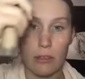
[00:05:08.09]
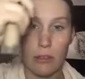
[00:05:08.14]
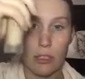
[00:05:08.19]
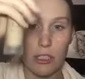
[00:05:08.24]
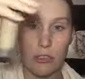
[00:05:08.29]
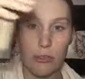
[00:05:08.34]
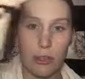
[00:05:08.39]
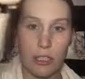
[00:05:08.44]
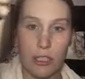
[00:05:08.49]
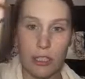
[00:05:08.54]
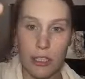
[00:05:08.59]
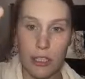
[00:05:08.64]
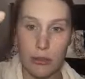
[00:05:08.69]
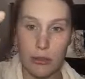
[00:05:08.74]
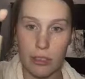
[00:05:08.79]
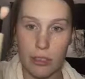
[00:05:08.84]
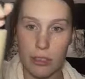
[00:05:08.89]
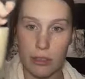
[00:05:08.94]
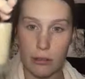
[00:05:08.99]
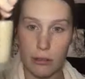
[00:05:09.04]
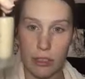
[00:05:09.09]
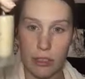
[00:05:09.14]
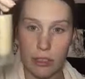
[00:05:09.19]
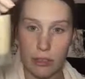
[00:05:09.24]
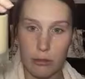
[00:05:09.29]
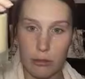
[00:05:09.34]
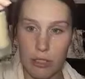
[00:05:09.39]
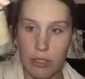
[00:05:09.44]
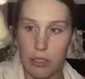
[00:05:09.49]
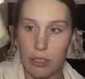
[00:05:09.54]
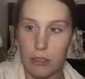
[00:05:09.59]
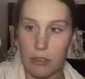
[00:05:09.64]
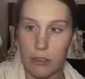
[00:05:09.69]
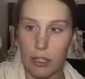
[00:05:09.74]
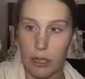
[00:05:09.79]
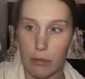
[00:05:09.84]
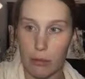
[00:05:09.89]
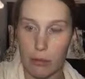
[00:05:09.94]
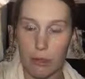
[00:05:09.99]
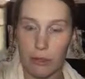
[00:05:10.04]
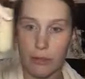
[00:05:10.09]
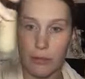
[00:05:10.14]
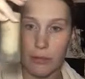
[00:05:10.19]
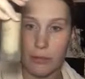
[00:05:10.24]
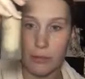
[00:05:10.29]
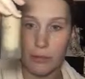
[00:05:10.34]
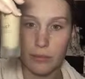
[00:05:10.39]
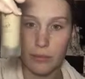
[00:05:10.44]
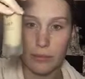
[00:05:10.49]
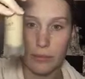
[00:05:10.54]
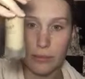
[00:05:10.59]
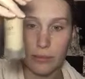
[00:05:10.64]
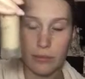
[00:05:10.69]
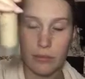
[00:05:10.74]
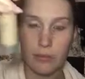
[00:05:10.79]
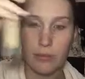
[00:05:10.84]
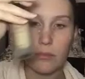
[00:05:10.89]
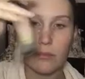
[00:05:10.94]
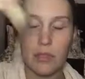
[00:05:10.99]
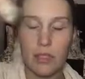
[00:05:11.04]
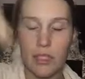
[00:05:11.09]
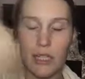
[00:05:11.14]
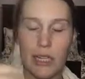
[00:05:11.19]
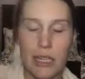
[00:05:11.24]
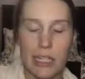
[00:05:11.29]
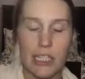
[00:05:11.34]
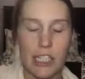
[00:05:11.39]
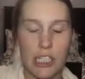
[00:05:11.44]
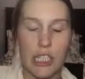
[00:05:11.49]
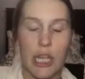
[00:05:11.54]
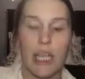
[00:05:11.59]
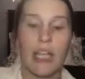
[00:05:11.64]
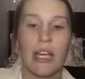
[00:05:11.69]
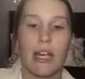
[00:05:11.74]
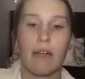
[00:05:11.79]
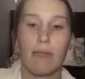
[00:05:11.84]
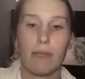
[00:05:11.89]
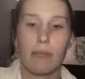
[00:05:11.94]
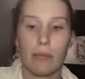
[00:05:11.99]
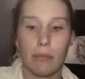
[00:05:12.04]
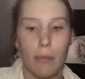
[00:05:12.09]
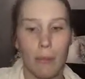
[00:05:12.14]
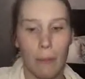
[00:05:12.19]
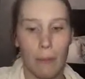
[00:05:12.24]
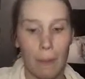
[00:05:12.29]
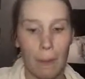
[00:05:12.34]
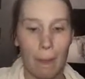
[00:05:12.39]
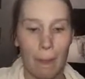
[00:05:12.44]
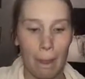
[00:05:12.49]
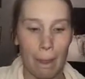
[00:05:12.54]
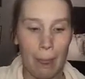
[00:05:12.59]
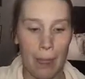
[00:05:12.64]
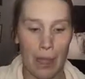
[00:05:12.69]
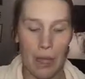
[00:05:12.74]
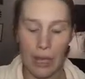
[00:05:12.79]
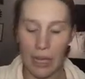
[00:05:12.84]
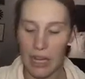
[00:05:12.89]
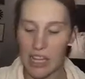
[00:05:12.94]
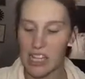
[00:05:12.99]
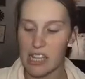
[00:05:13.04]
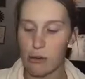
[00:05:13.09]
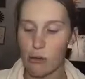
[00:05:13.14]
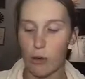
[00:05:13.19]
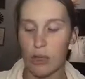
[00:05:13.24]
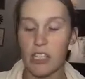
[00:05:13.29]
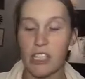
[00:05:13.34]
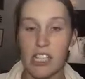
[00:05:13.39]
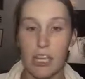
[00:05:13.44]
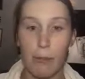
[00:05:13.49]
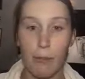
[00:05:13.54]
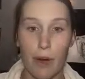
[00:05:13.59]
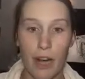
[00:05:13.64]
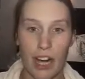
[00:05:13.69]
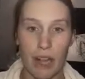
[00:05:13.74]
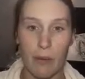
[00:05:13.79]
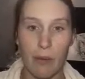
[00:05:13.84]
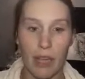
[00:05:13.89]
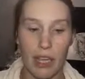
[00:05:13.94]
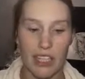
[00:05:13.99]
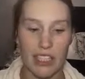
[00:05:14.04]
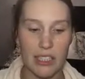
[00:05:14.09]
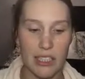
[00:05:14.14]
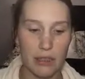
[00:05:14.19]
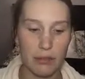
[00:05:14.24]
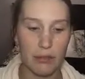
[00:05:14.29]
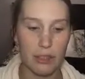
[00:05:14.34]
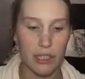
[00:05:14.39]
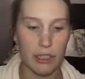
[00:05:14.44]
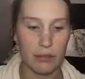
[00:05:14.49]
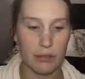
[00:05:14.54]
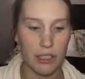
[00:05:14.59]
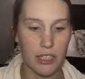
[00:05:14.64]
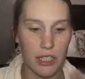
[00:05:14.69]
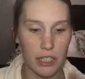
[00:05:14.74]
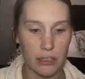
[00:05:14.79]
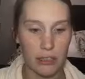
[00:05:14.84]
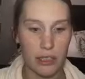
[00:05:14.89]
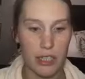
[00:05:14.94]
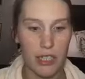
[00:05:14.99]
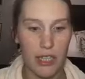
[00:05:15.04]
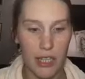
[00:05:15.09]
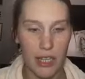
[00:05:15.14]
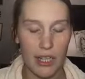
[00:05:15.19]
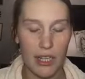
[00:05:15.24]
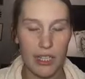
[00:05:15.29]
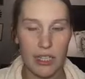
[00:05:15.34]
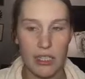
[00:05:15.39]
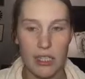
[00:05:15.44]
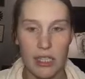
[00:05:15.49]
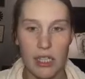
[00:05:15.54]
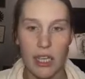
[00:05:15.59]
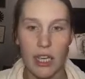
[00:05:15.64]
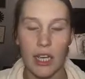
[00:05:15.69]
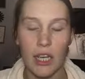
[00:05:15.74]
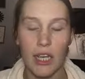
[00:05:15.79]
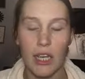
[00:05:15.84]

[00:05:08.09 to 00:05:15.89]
What you want to do is you want to squeeze the dropper and shake it up, because it will separate because of the different ingredients.